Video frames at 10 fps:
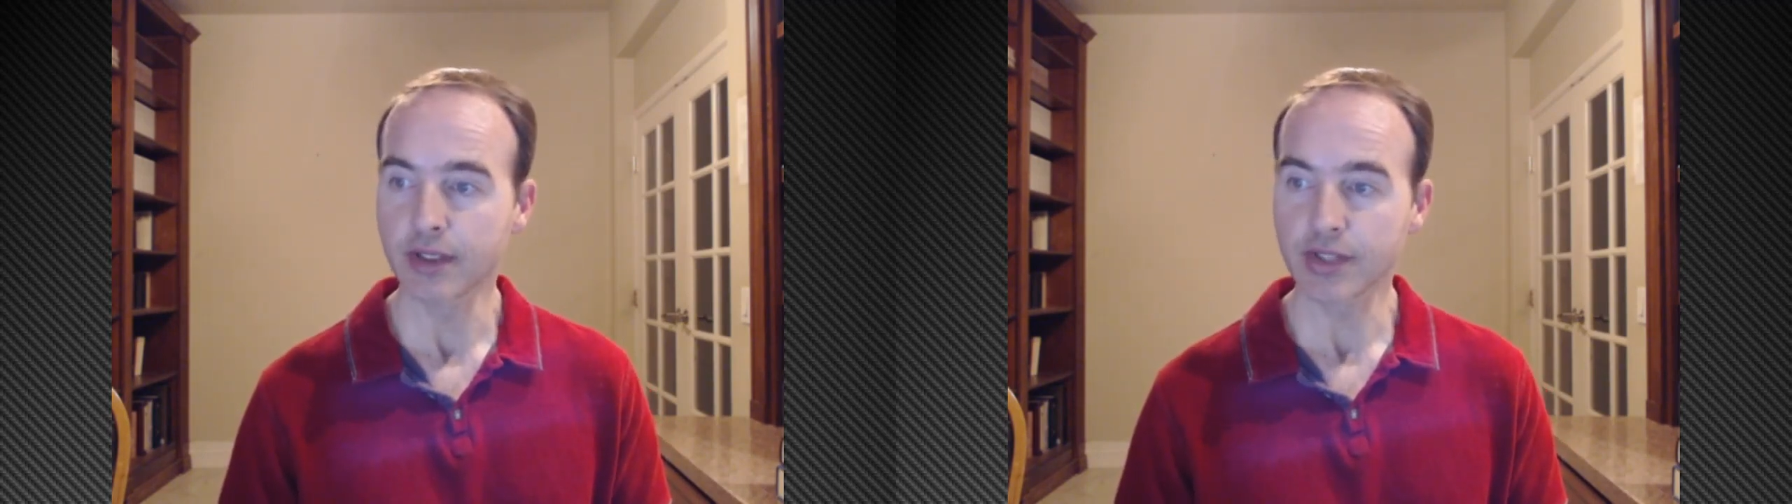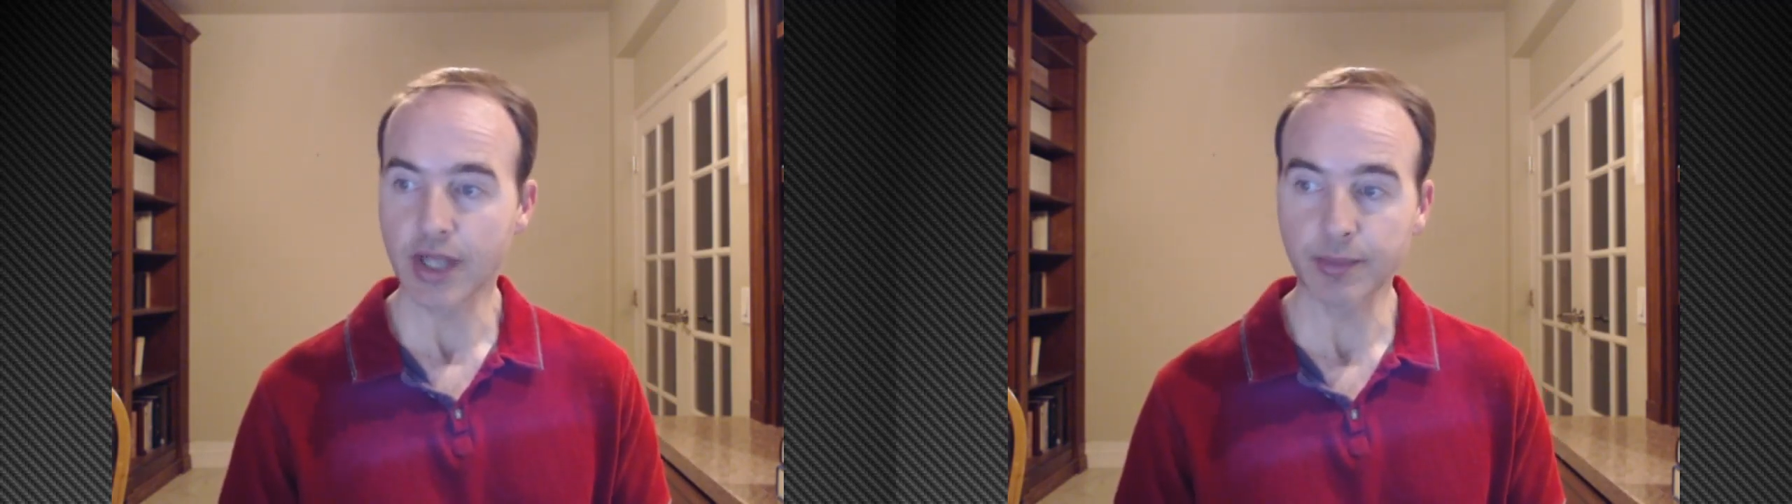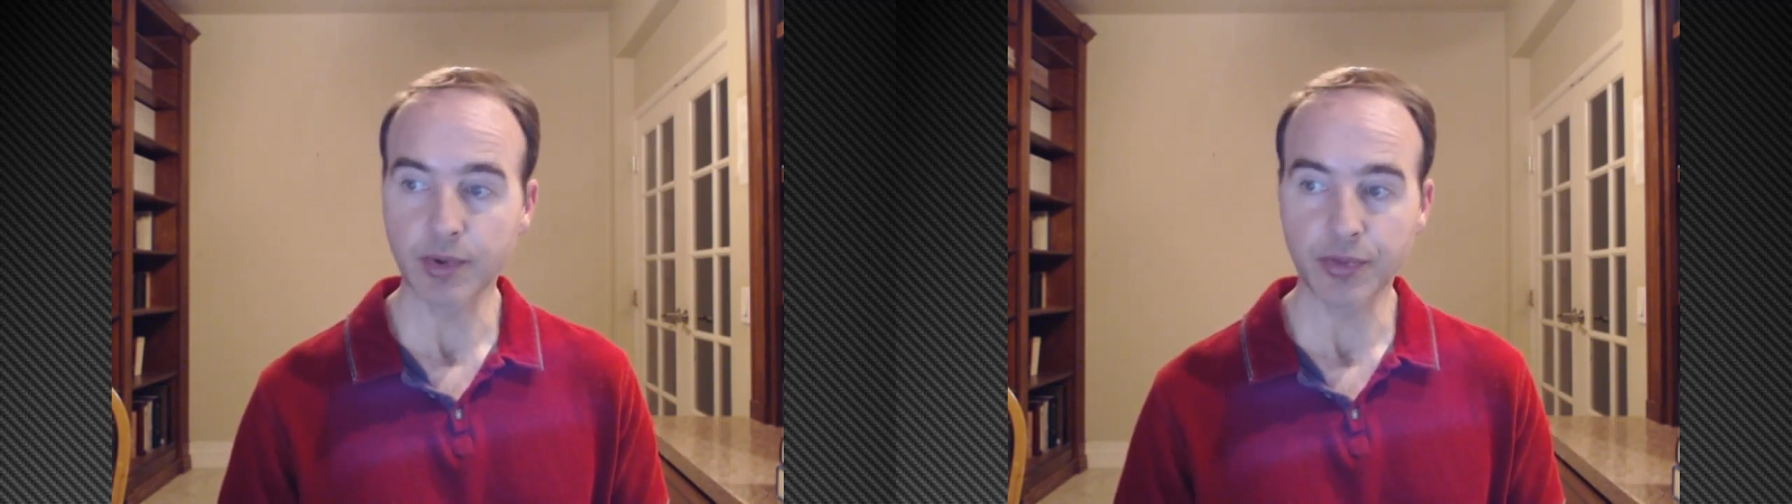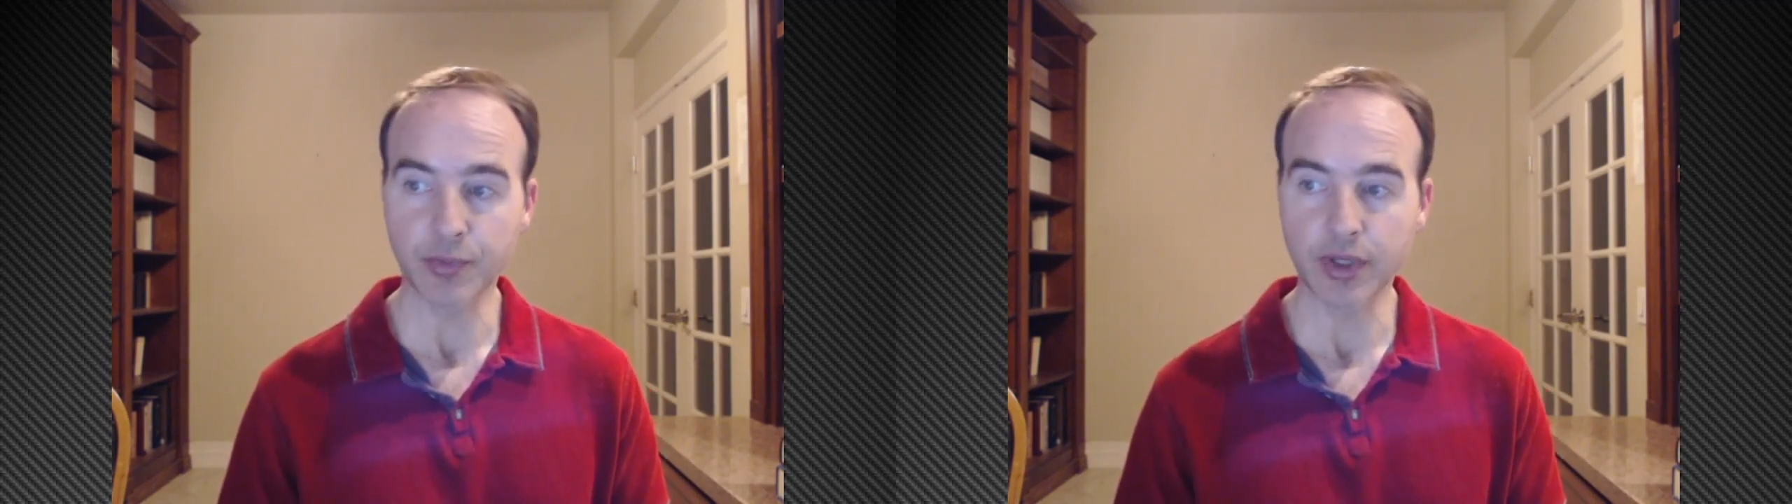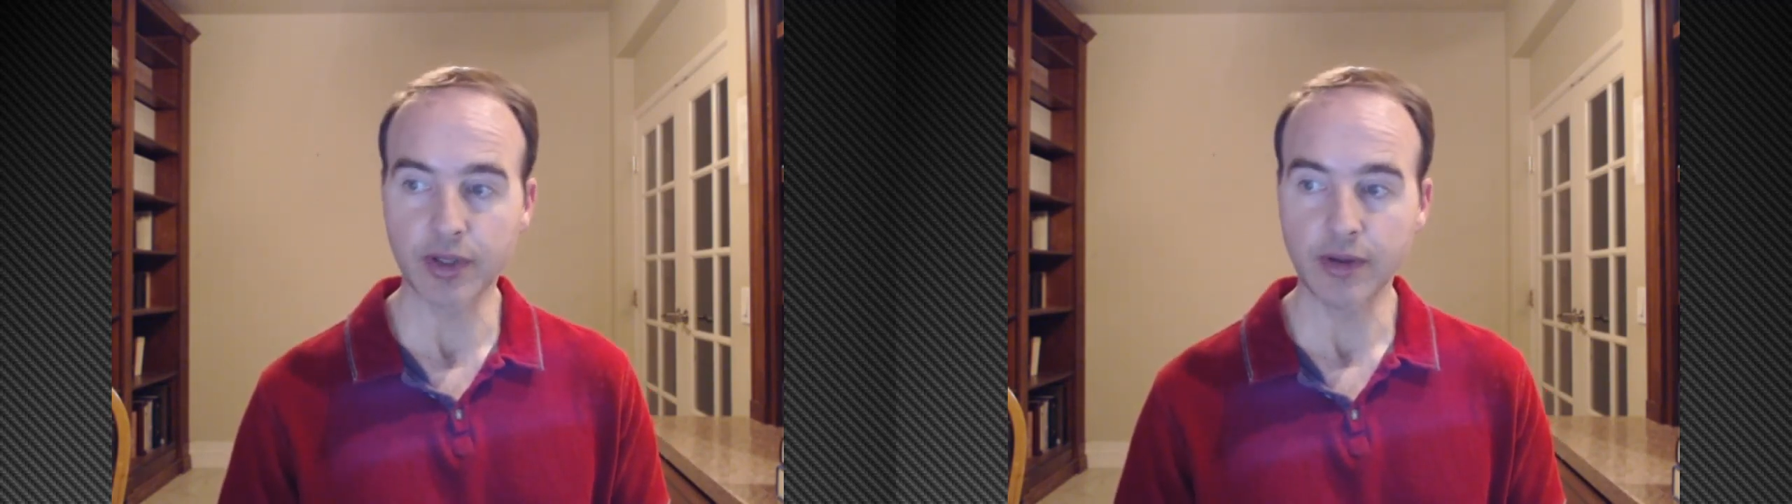chapter
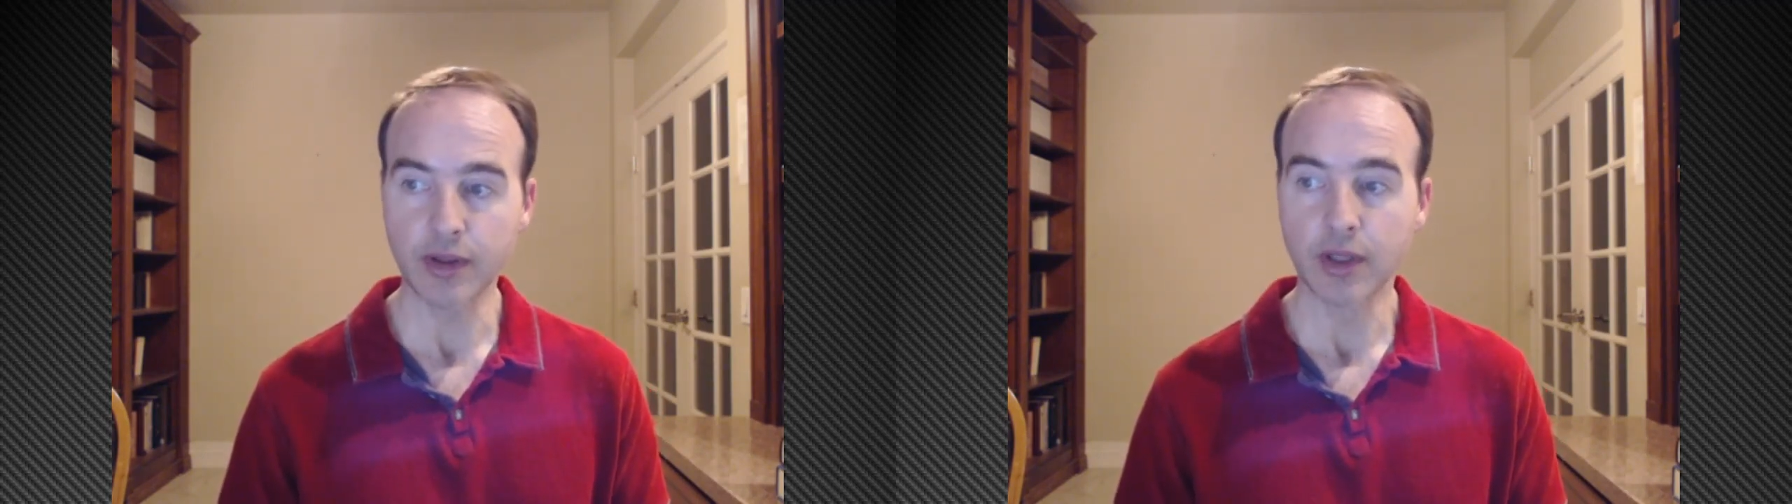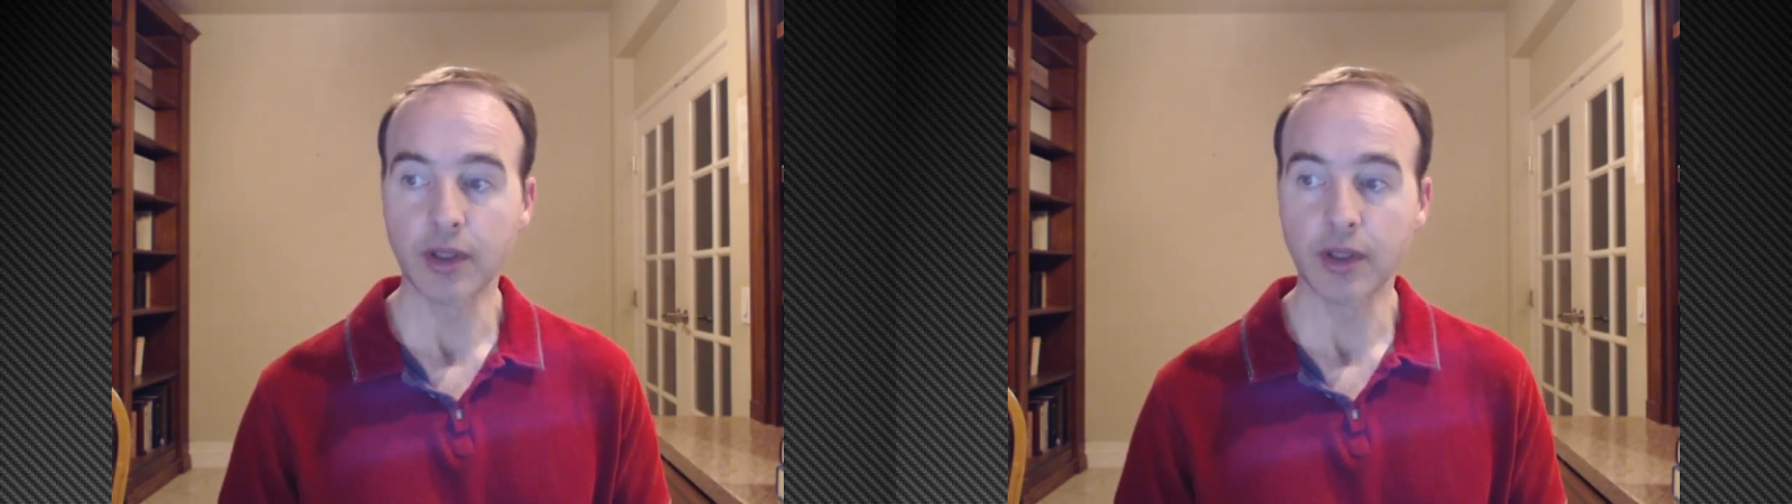3,